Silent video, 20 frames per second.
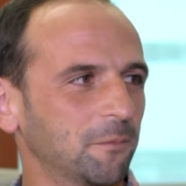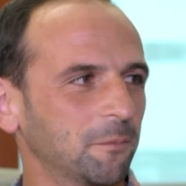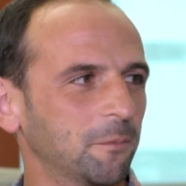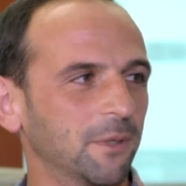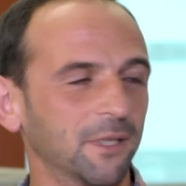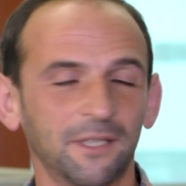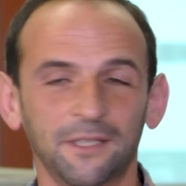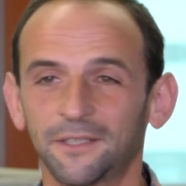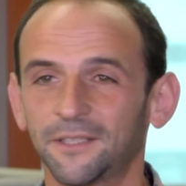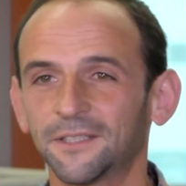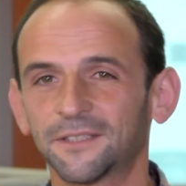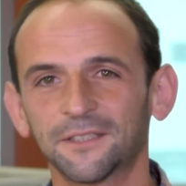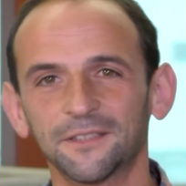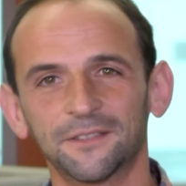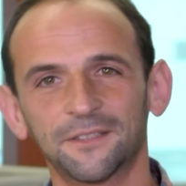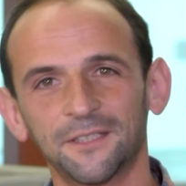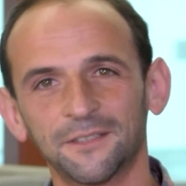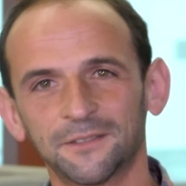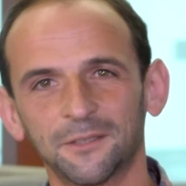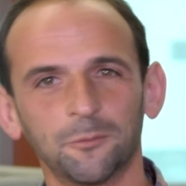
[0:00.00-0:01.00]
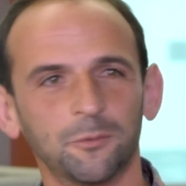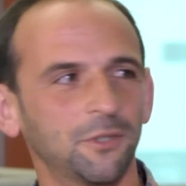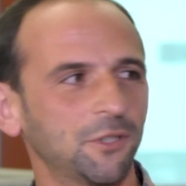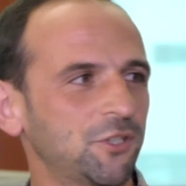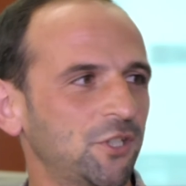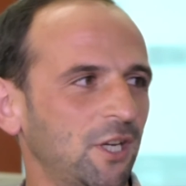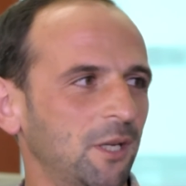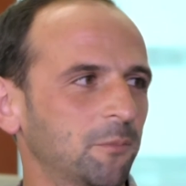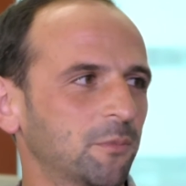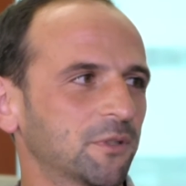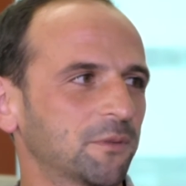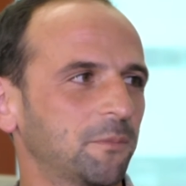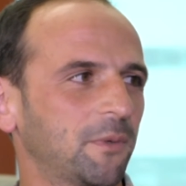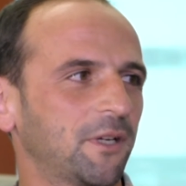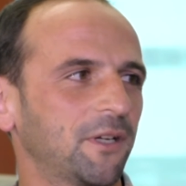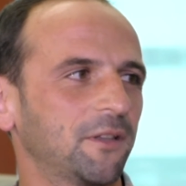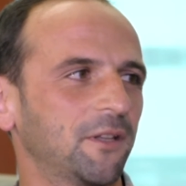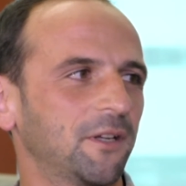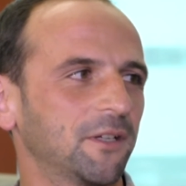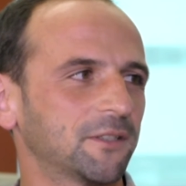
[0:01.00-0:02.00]
but it is consistent with the chamber's
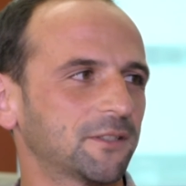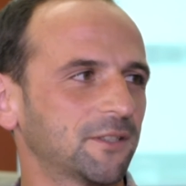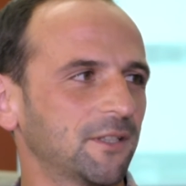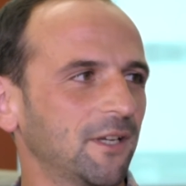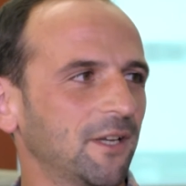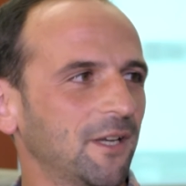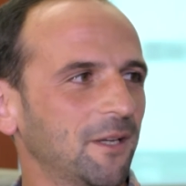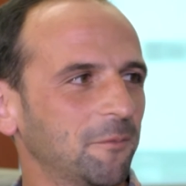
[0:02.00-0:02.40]
bylaws.